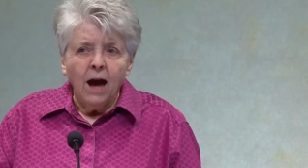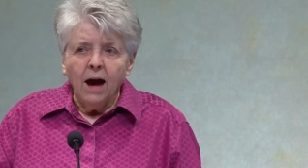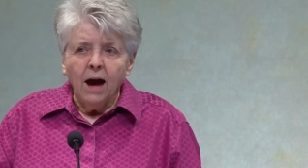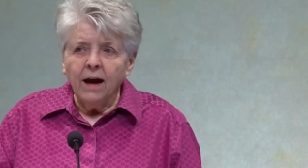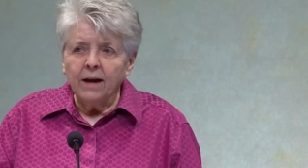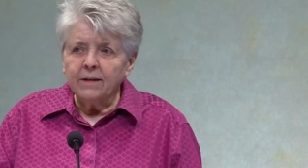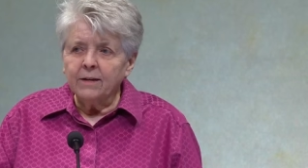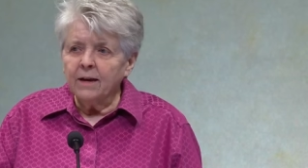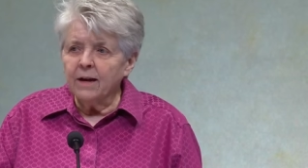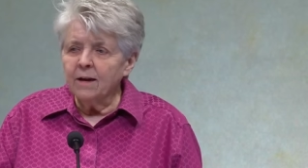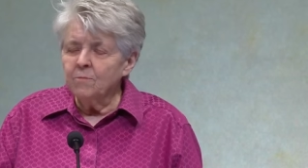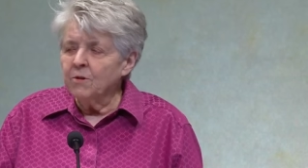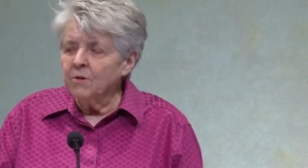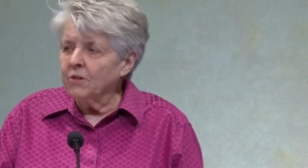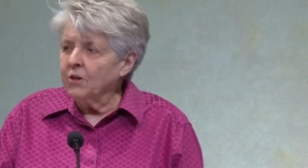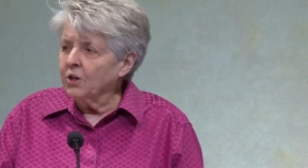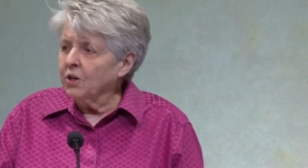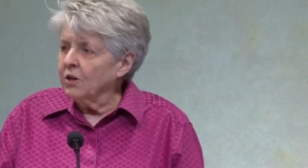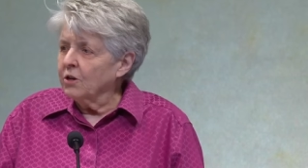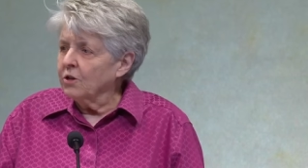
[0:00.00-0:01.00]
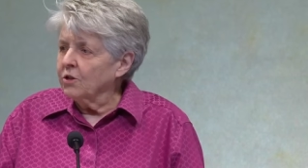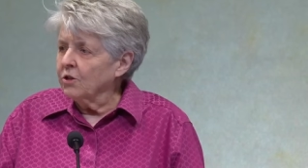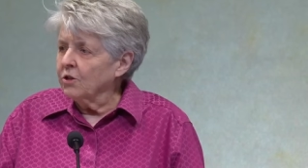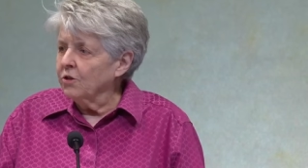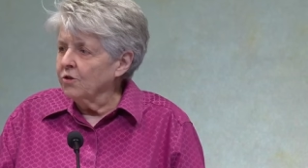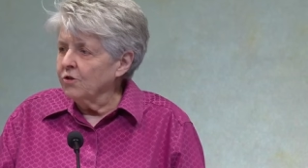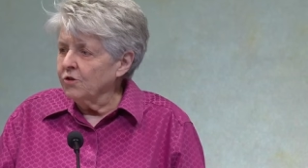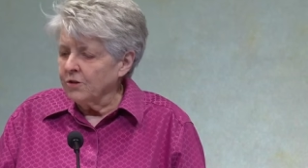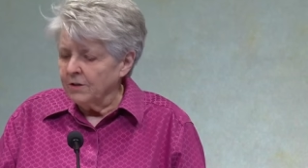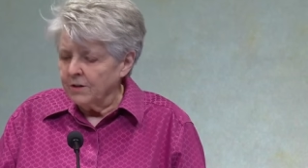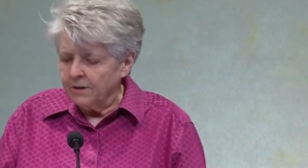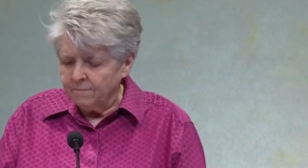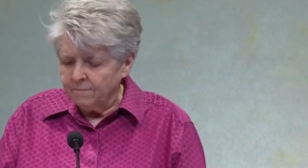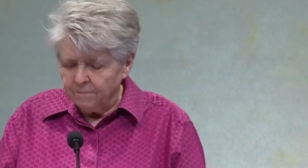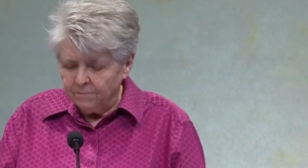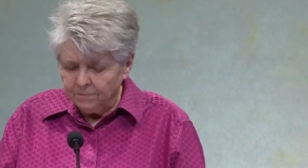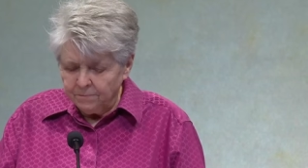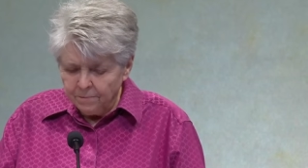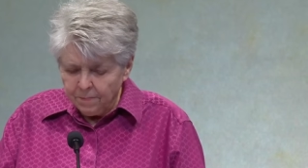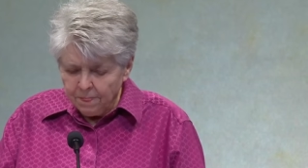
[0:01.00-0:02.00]
I came to the conclusion
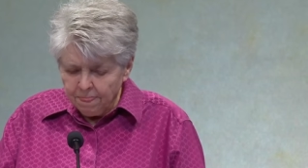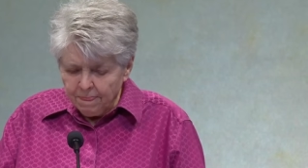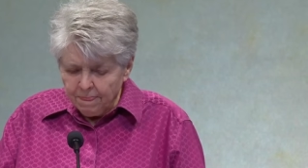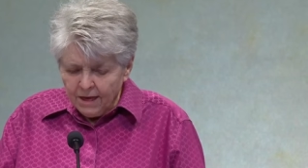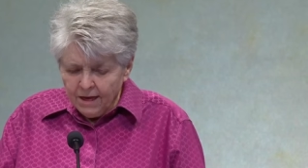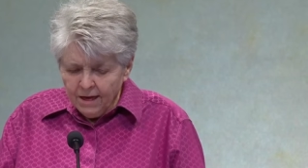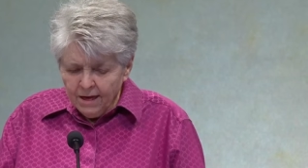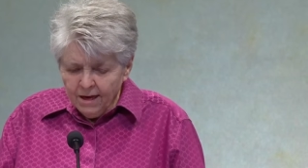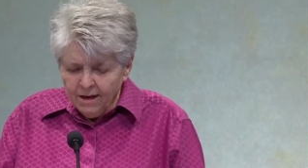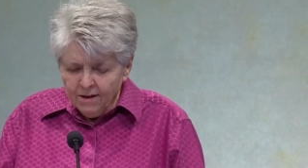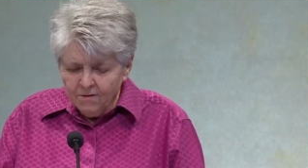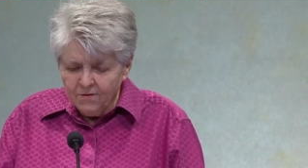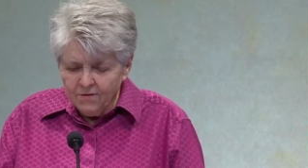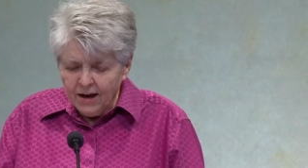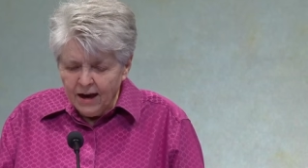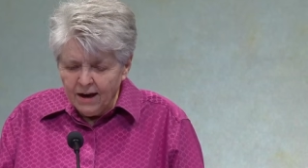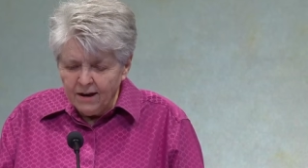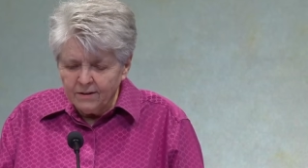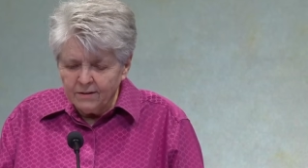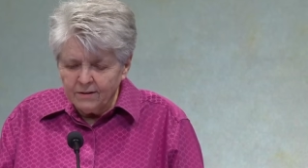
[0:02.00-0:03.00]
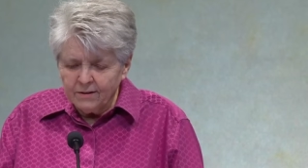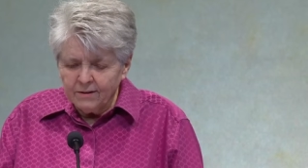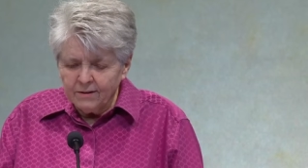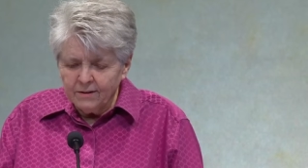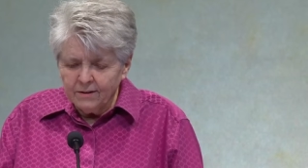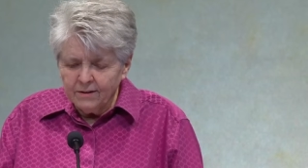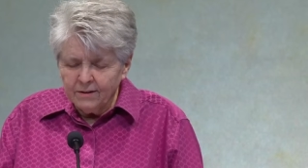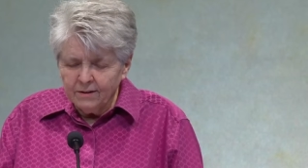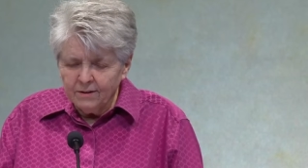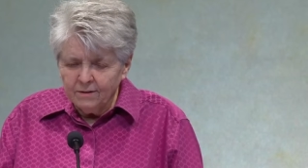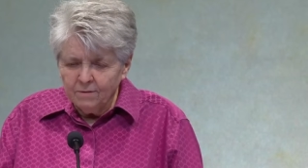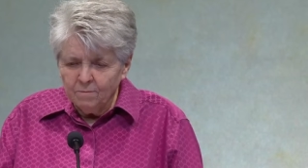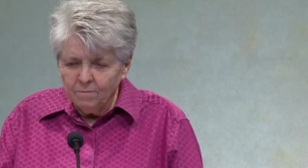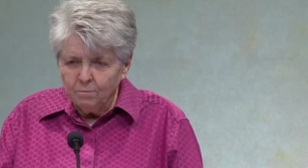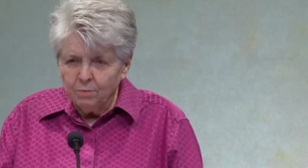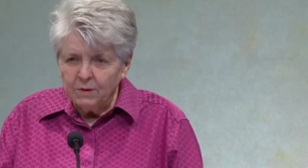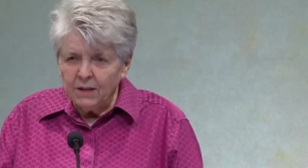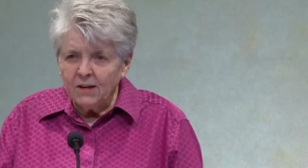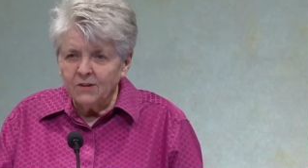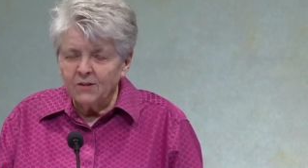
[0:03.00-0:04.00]
that
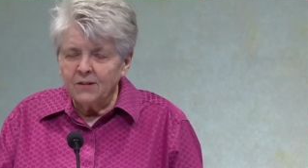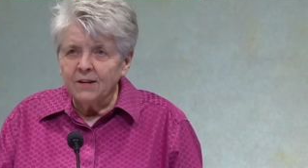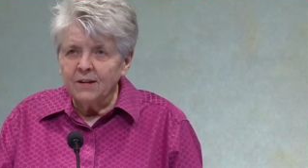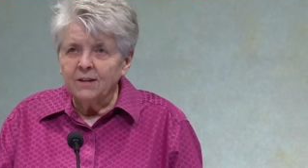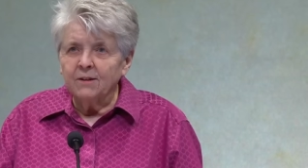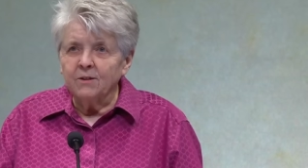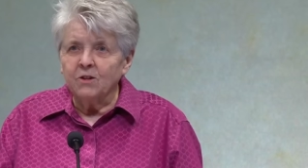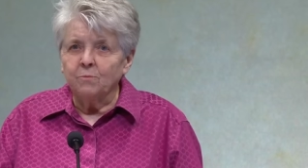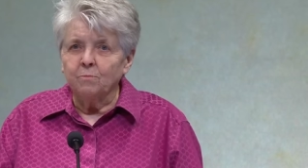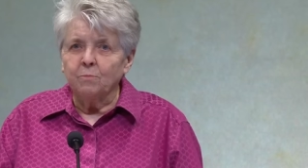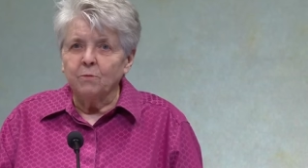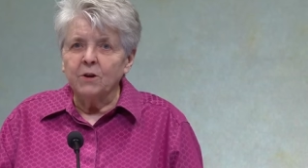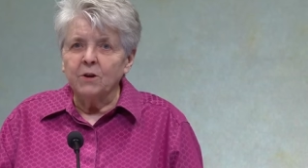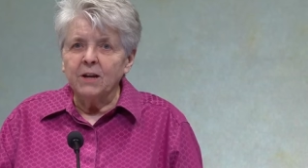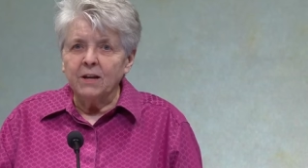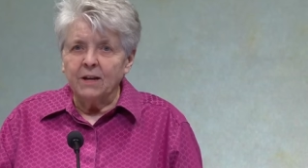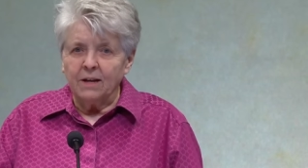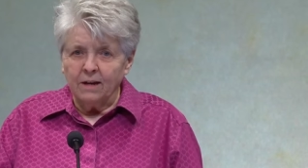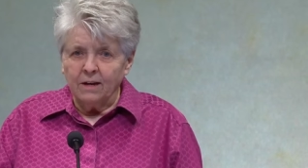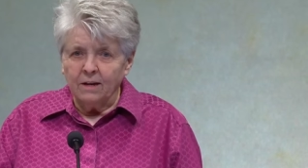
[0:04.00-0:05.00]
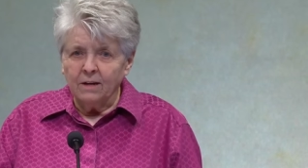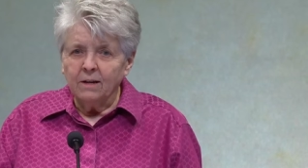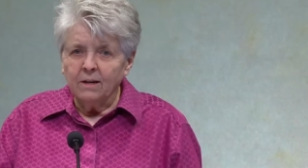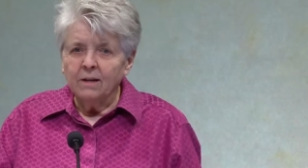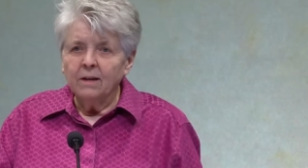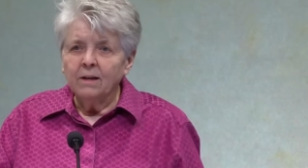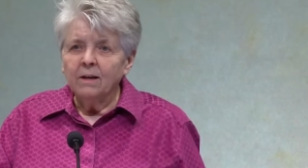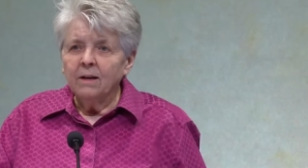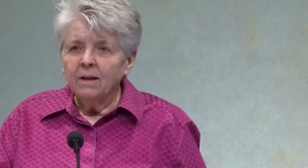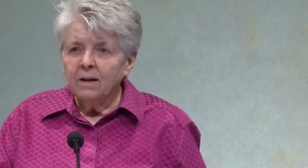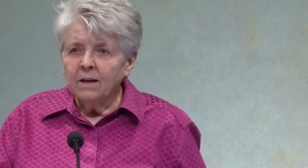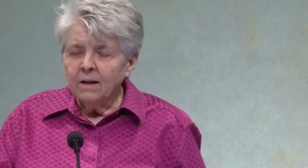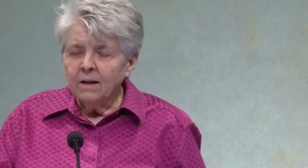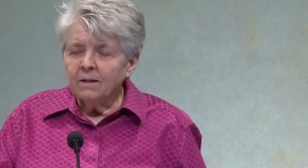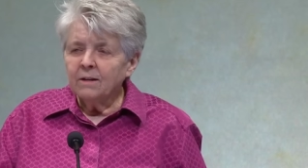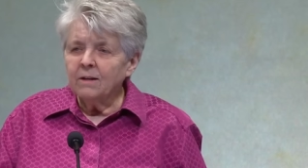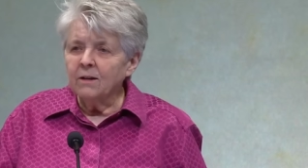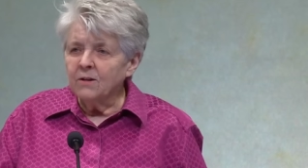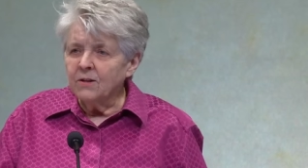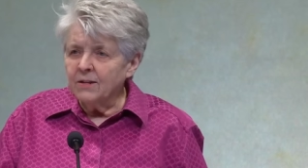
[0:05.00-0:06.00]
blessings bring
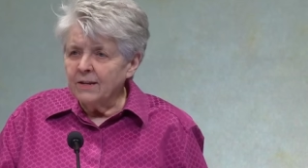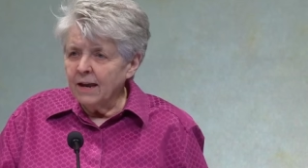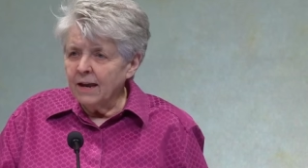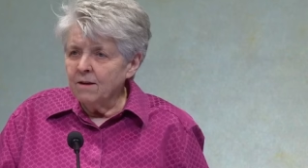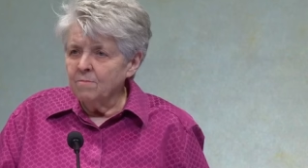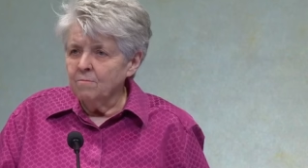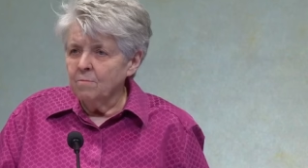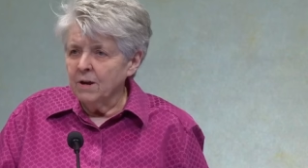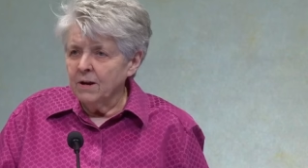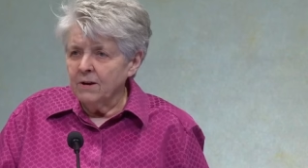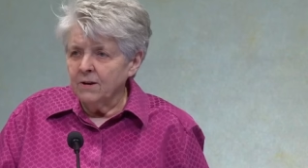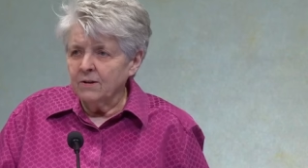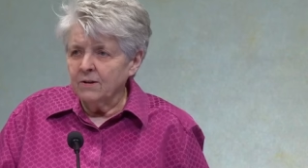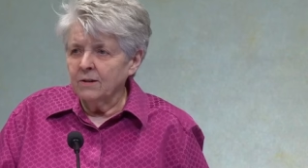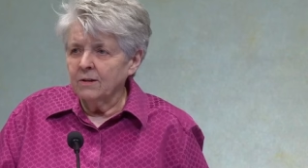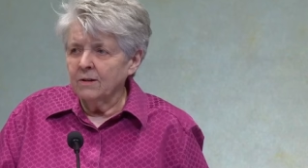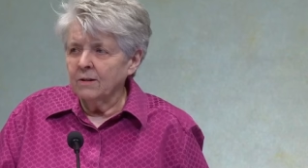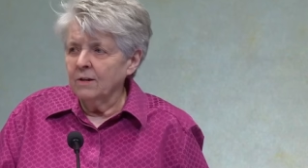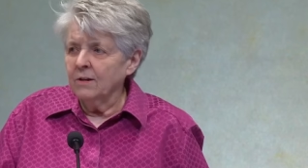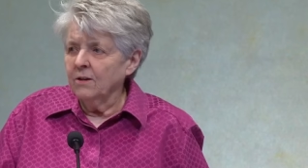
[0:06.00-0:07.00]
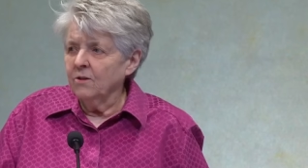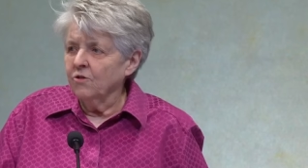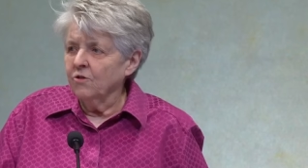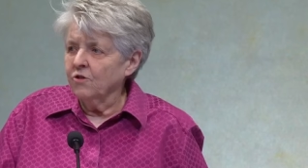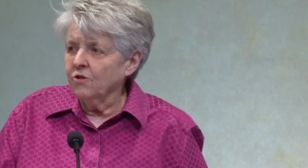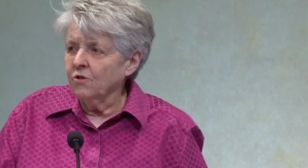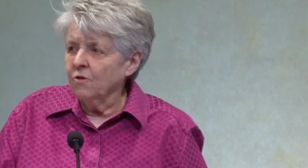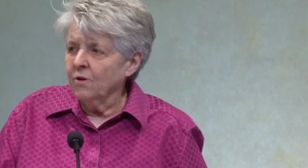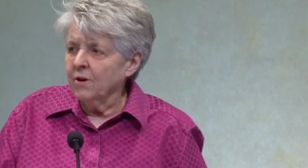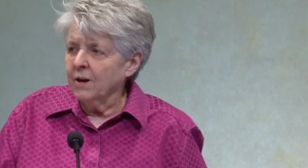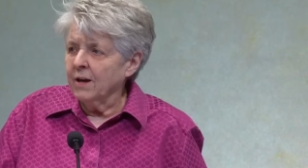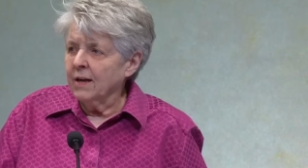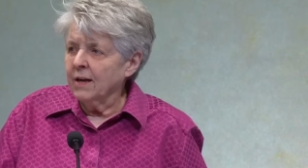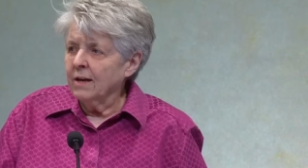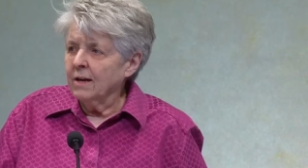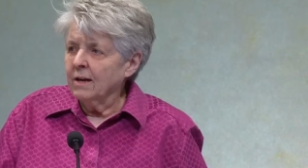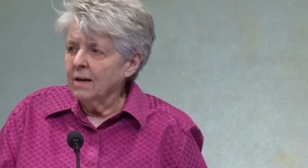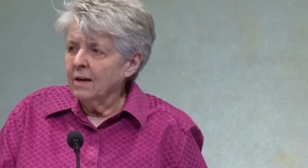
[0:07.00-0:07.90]
contentment and joy